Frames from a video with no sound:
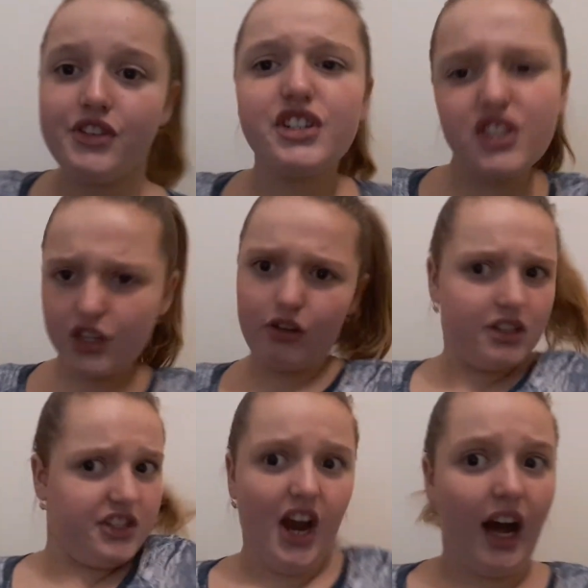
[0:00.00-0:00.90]
just do
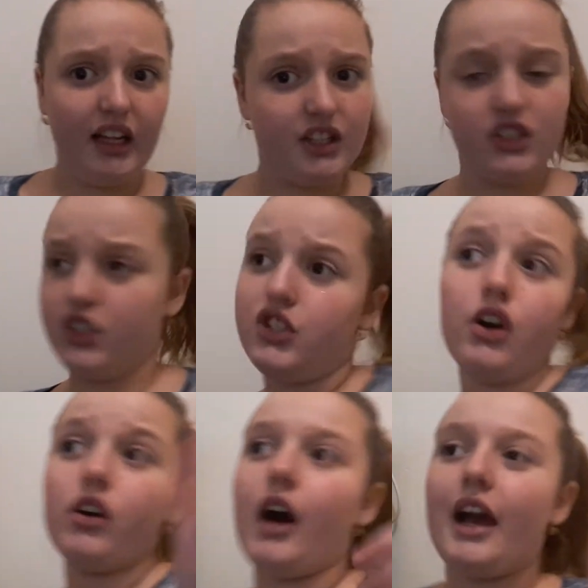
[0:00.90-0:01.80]
a challenge.
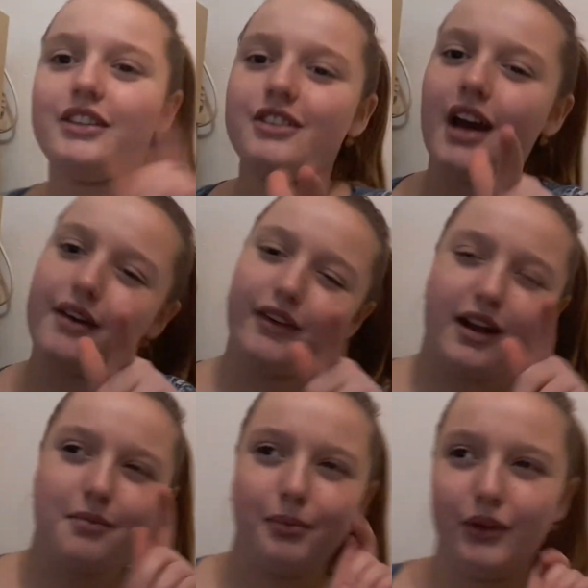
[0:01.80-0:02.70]
So I do have a
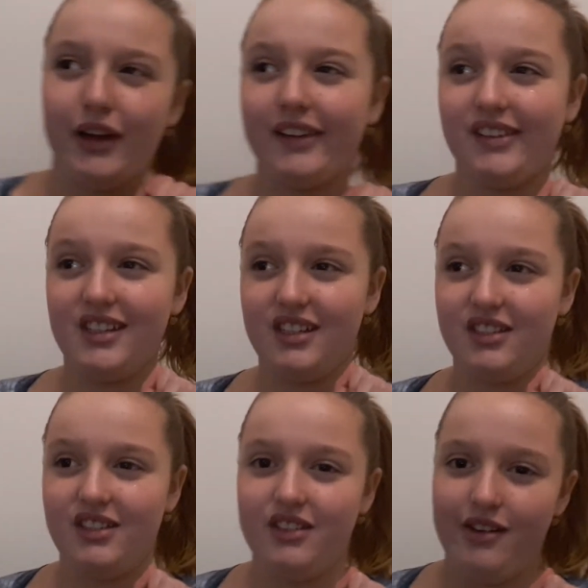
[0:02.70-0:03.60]
couple
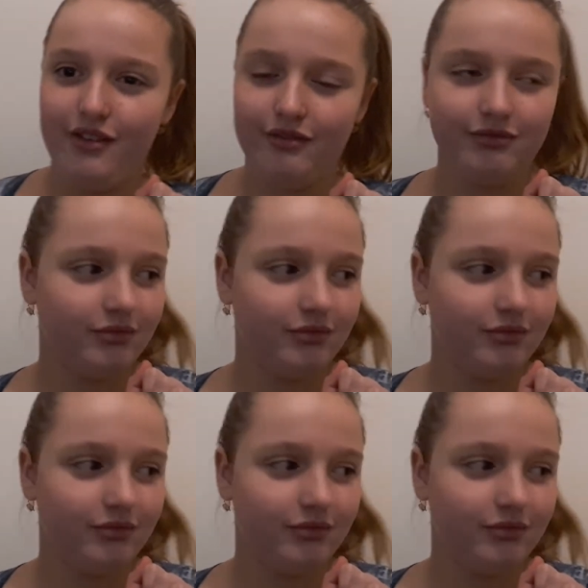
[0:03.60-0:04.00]
ideas though.